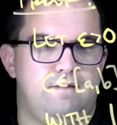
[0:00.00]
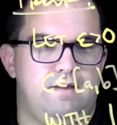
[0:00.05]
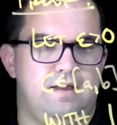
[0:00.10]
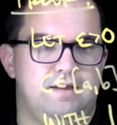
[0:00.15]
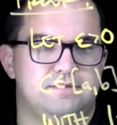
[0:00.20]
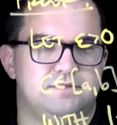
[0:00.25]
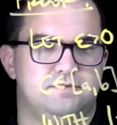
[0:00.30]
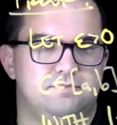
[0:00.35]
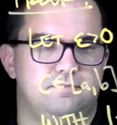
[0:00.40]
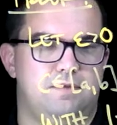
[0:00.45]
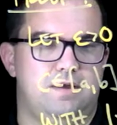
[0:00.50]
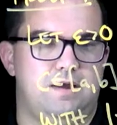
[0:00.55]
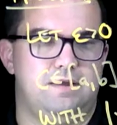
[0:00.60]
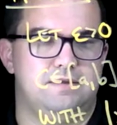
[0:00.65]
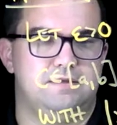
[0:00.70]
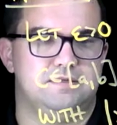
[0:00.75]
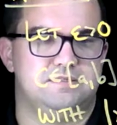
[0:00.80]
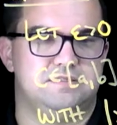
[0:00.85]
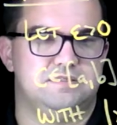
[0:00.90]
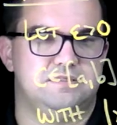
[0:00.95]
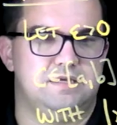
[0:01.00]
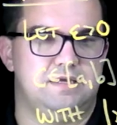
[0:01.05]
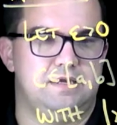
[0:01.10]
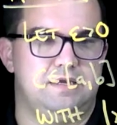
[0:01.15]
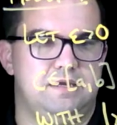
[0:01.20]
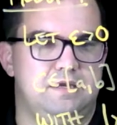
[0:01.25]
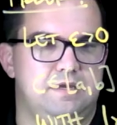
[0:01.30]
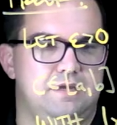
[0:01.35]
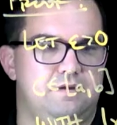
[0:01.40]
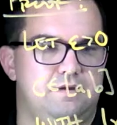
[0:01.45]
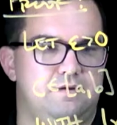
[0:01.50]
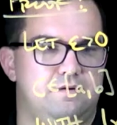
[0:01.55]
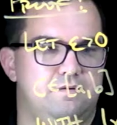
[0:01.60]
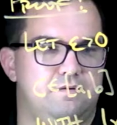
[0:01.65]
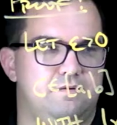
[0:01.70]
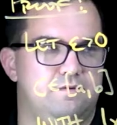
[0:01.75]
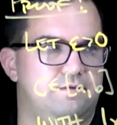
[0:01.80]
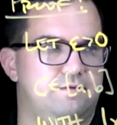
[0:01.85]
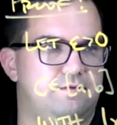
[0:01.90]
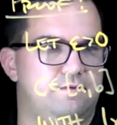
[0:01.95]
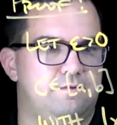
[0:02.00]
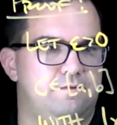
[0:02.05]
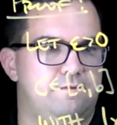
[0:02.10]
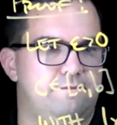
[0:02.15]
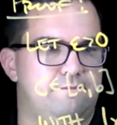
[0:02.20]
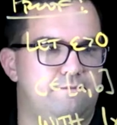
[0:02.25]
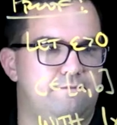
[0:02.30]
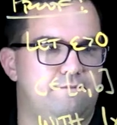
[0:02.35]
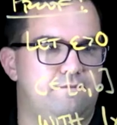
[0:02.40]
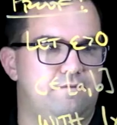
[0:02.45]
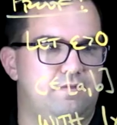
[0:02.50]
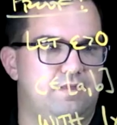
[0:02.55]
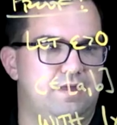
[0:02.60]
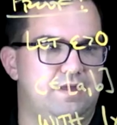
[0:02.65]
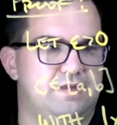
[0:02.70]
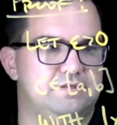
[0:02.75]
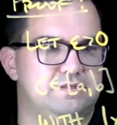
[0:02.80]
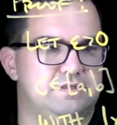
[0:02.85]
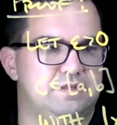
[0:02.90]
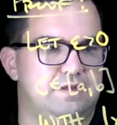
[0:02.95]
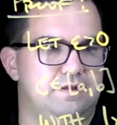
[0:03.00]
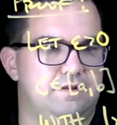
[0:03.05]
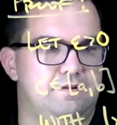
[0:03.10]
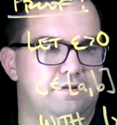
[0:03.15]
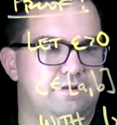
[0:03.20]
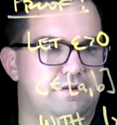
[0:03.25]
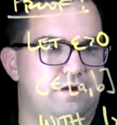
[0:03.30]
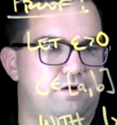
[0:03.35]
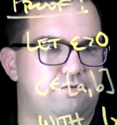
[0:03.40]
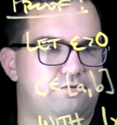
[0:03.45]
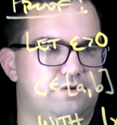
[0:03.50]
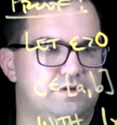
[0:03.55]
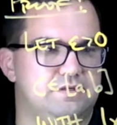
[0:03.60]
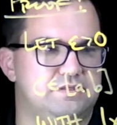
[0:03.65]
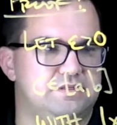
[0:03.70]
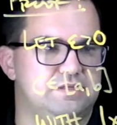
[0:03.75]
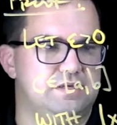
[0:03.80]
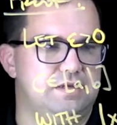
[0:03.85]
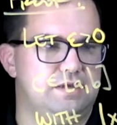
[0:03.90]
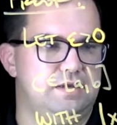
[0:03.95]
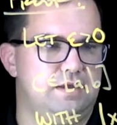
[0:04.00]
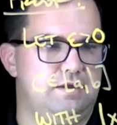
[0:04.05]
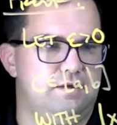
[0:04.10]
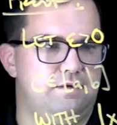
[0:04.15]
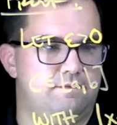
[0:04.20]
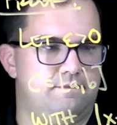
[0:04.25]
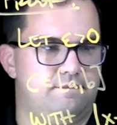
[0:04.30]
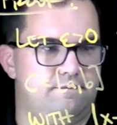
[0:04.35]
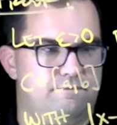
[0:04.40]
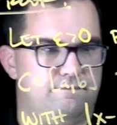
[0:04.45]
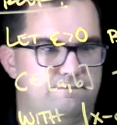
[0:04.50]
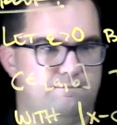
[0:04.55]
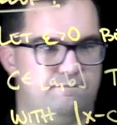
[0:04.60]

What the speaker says: x minus c less than delta c,